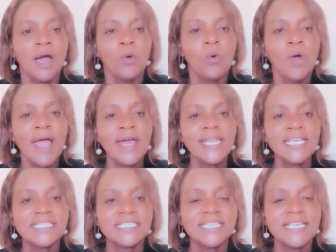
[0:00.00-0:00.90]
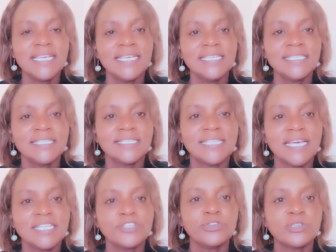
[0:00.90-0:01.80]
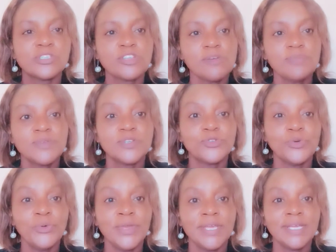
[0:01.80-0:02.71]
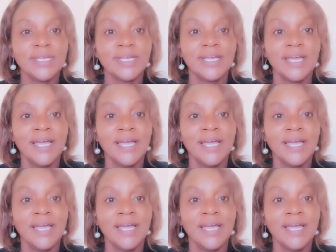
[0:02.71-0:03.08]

what is it that you stopped doing